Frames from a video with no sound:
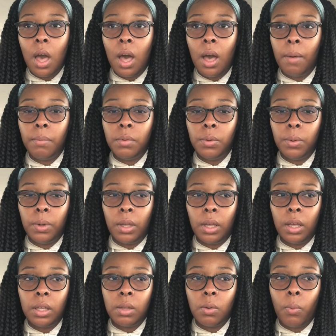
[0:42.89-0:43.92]

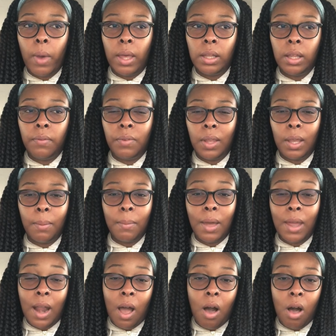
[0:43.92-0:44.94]
doing weightlifting,
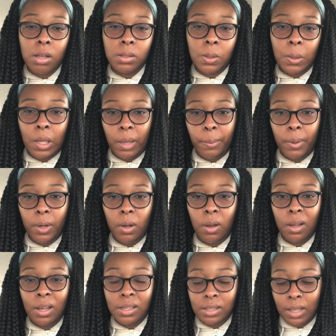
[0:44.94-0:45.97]
and I'll also keep it
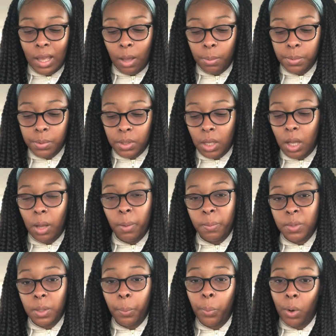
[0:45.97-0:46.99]
on because it helps
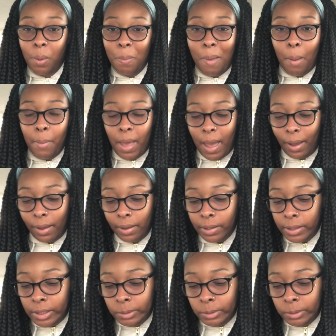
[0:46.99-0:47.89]
support my back.